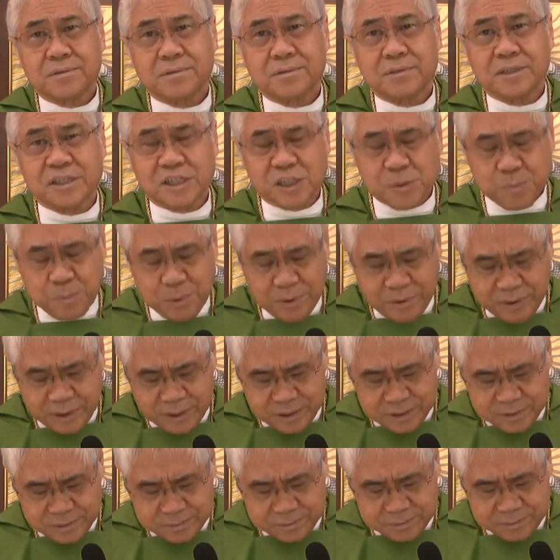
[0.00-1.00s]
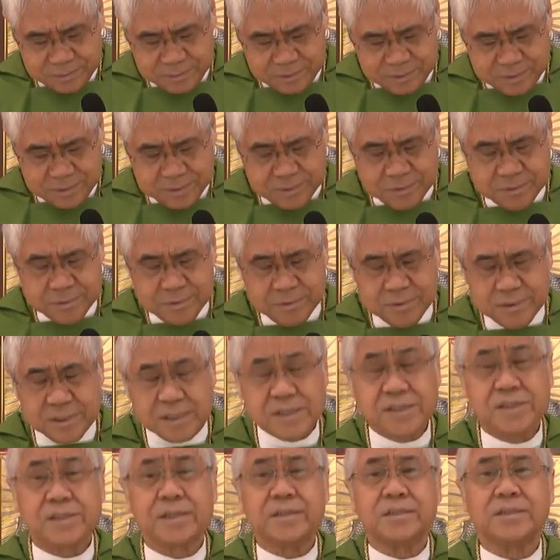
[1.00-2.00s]
the Spirit.
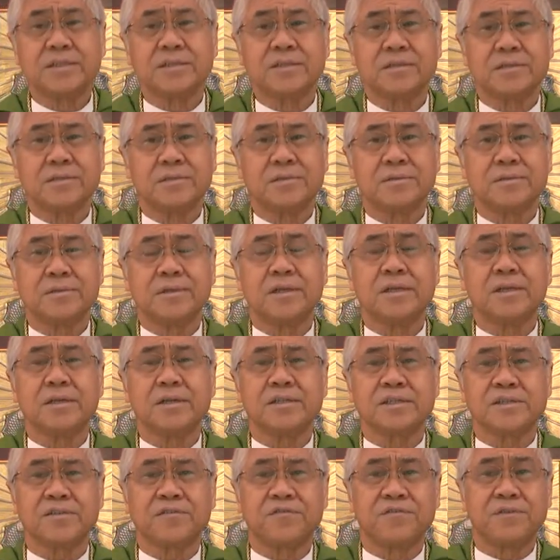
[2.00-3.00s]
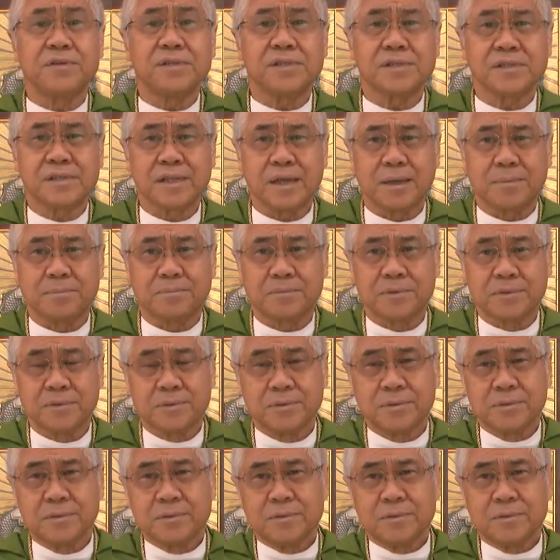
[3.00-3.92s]
Listening is the first step